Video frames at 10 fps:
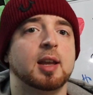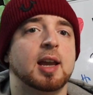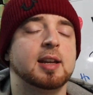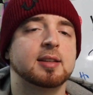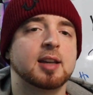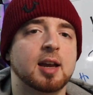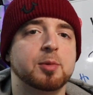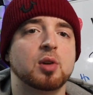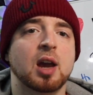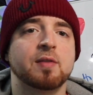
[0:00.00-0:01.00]
Anytime
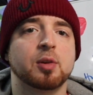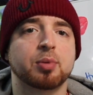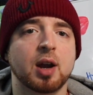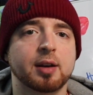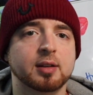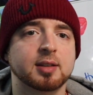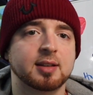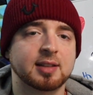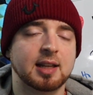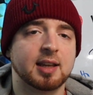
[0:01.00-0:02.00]
you have your products
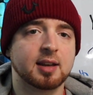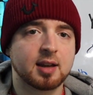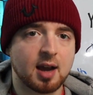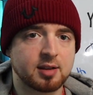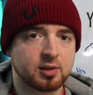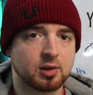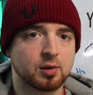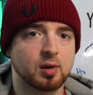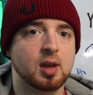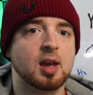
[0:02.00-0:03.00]
selling in
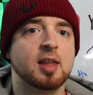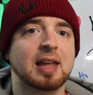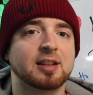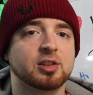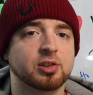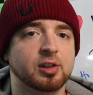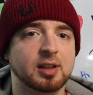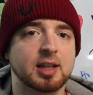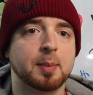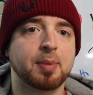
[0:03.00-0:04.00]
Costco, that's
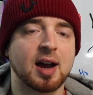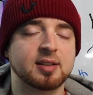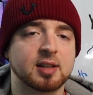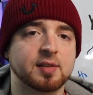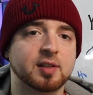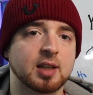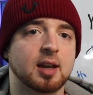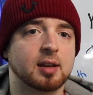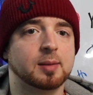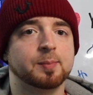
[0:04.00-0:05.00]
certainly a positive
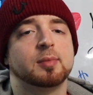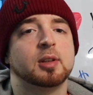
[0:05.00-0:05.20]
sign.